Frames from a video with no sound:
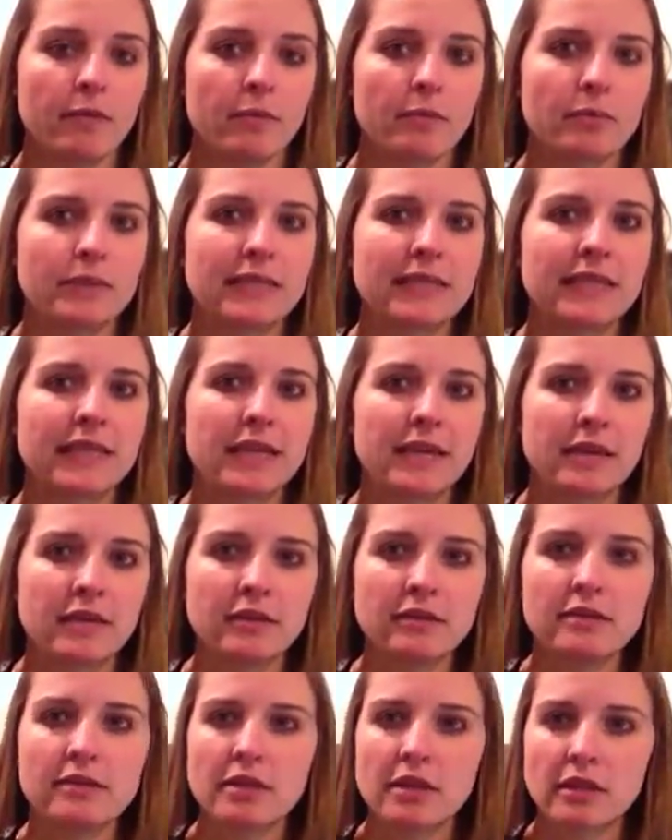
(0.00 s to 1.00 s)

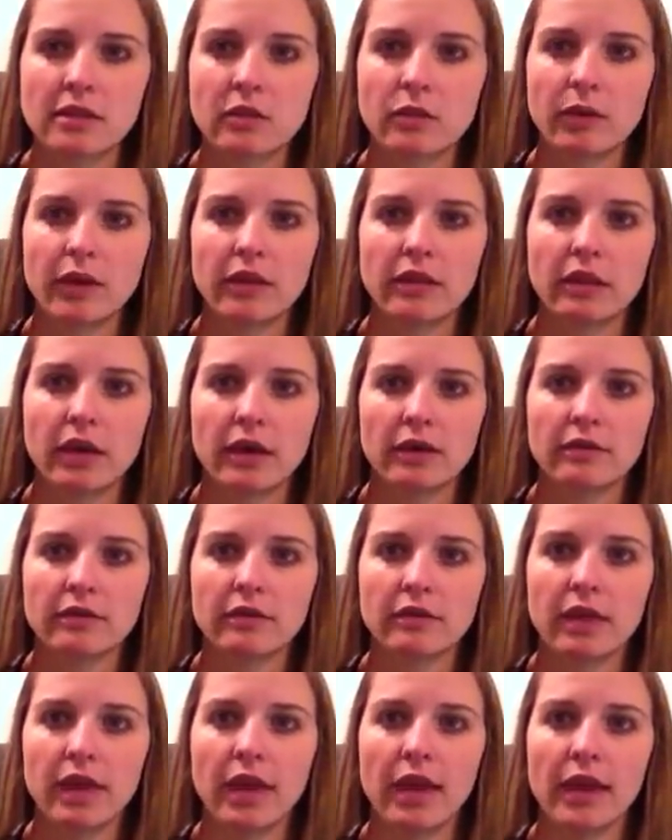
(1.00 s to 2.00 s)
Pleased that the weight loss
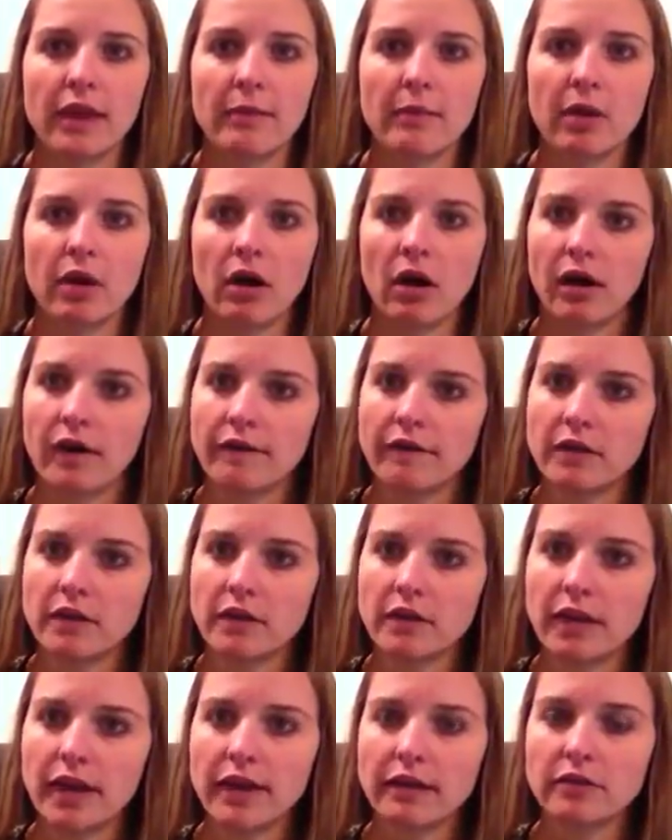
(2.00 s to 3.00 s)
came off in the
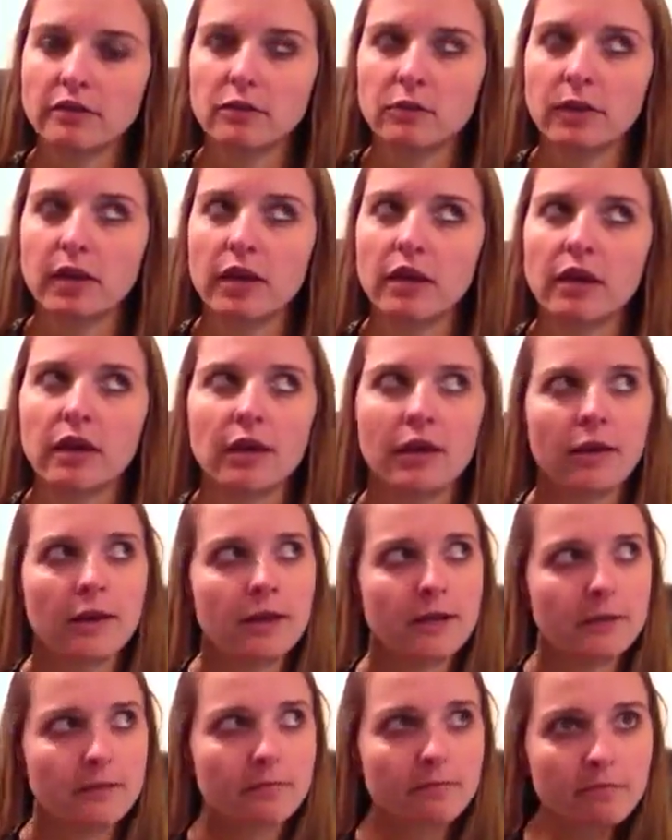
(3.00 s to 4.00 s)
last week.
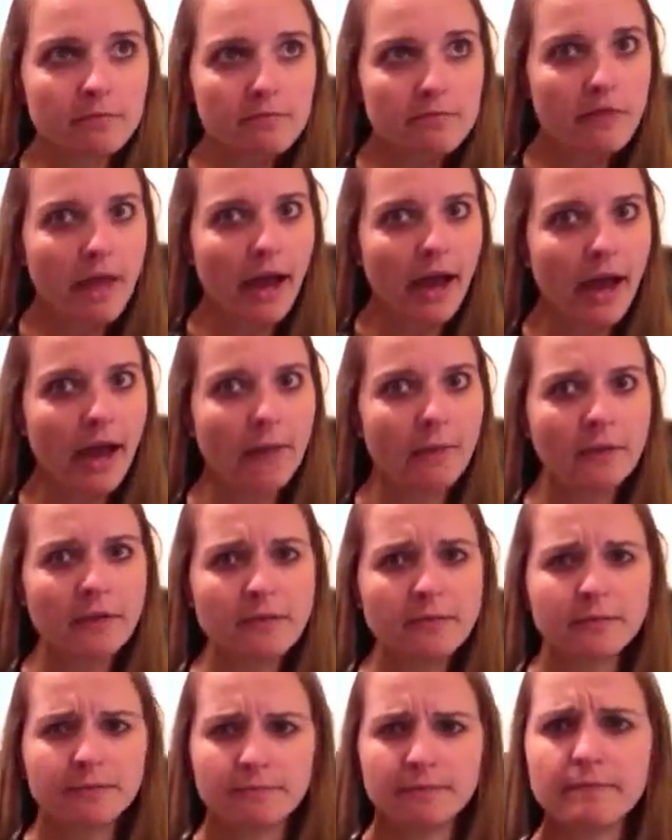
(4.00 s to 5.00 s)
That
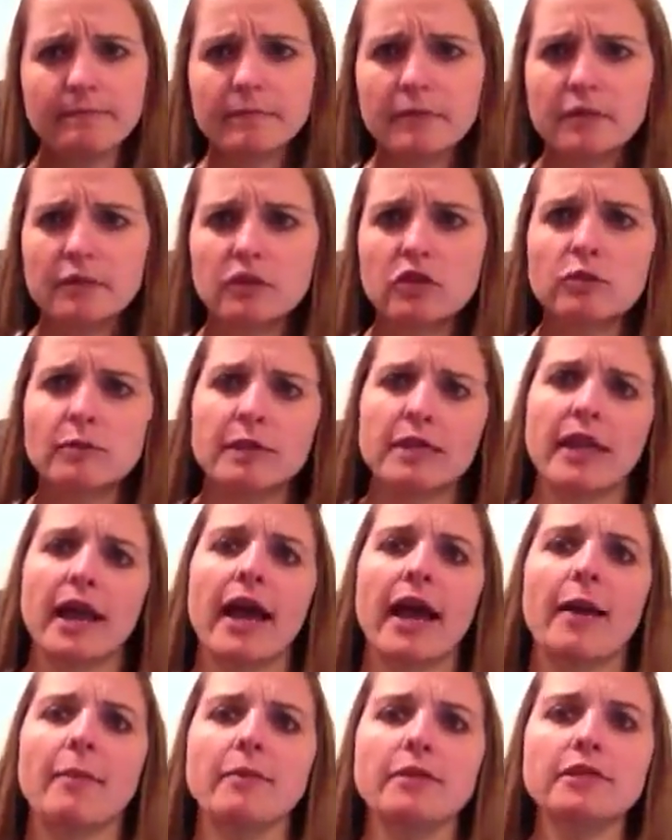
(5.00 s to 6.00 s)
happened
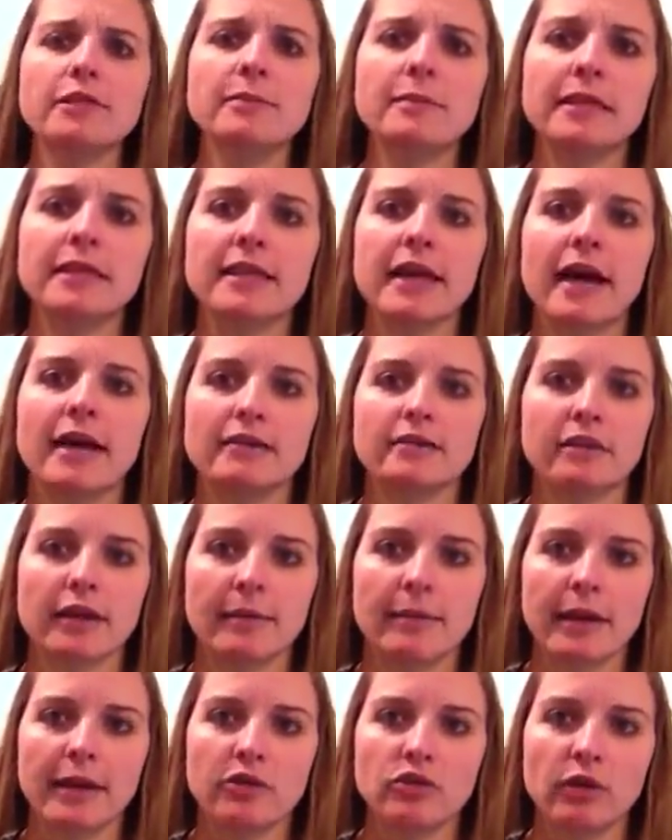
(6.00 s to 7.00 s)
to me last
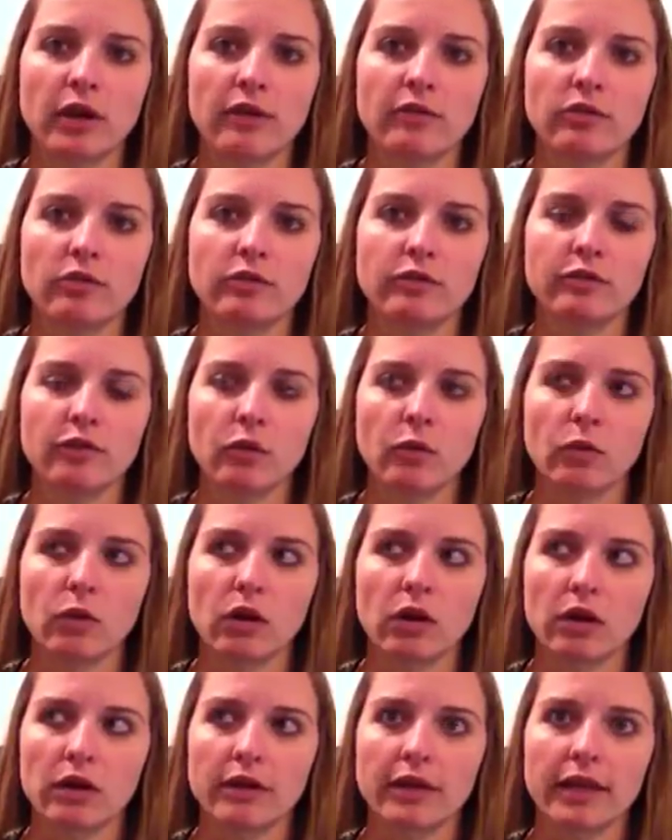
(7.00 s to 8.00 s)
time I traveled for
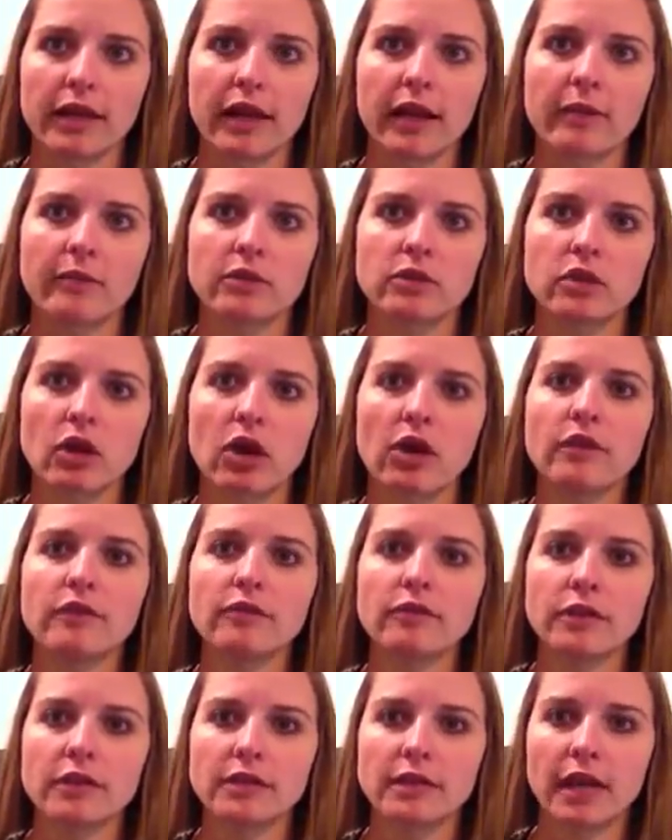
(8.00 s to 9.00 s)
work. Like, I was gone
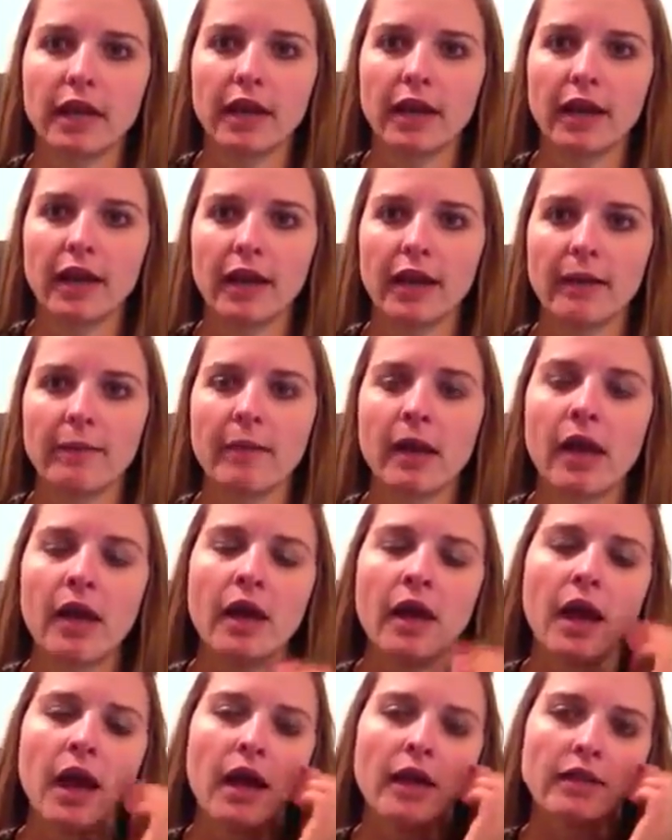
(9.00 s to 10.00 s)
for a time.
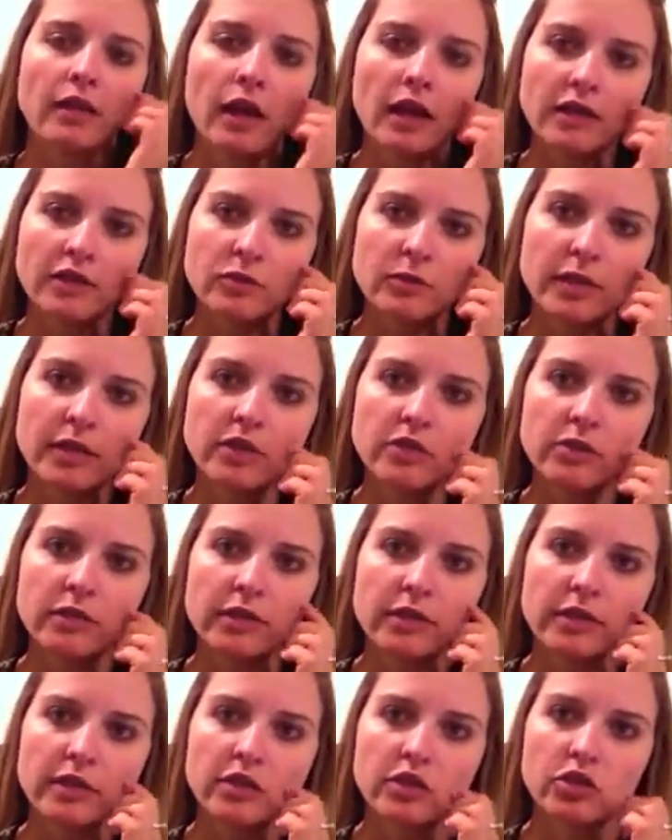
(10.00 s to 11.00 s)
I lost weight
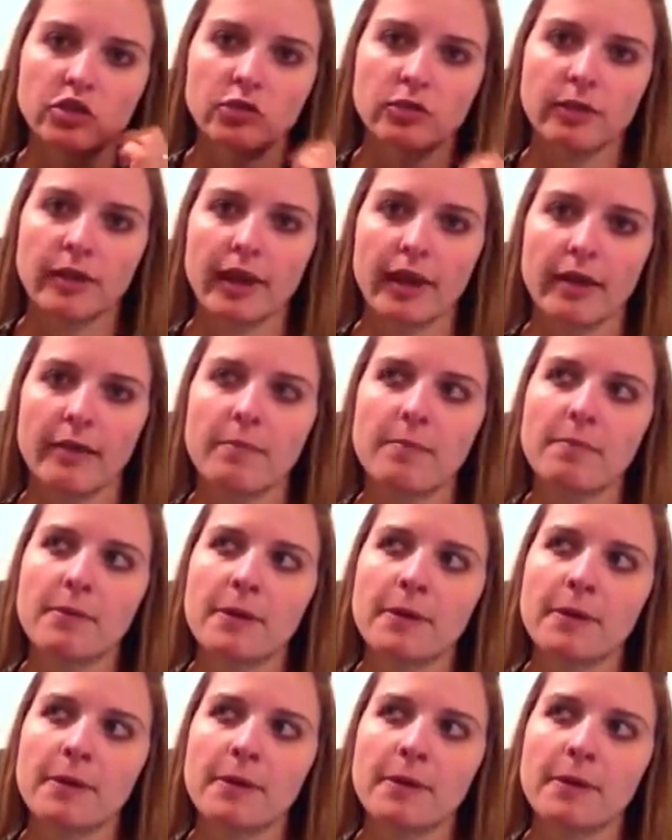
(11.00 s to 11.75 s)
during the trip,